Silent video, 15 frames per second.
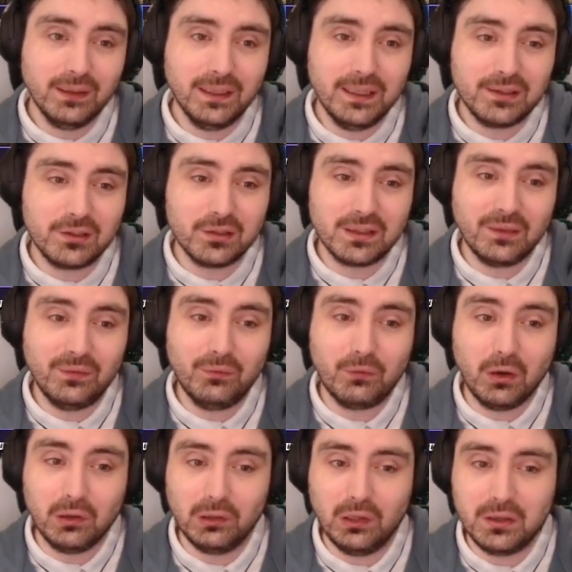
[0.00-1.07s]
It's just if you've
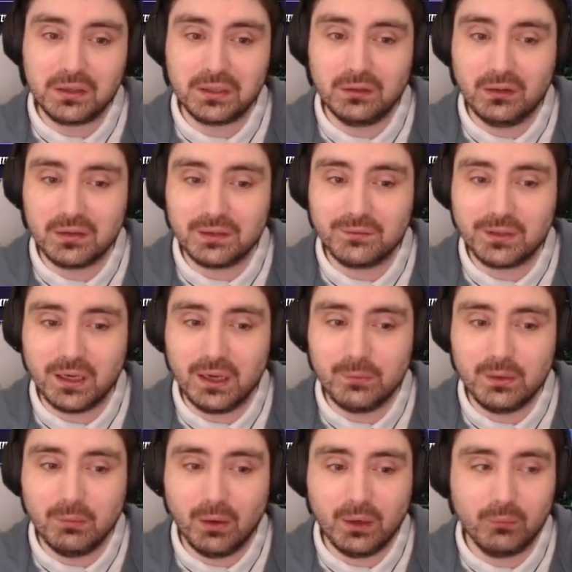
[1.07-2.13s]
got lots and lots of
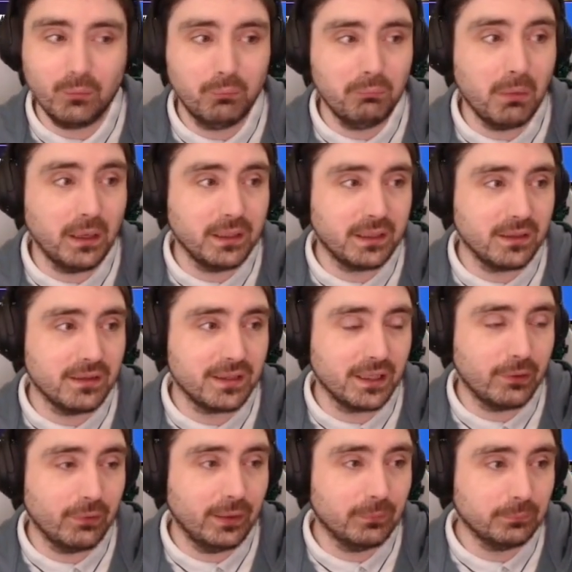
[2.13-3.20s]
time, you might
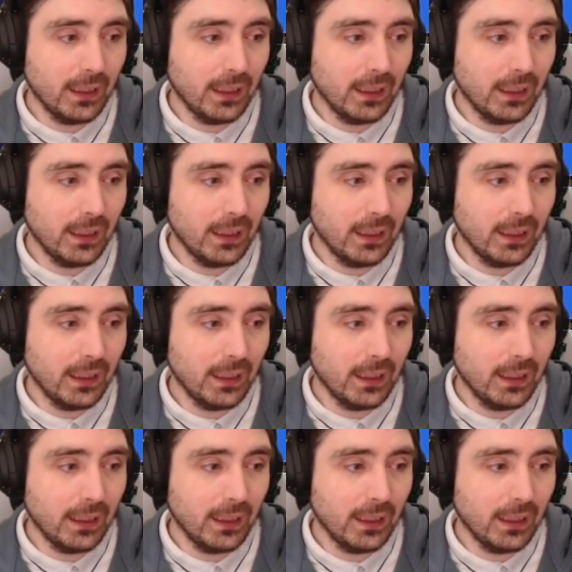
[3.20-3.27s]
consider it.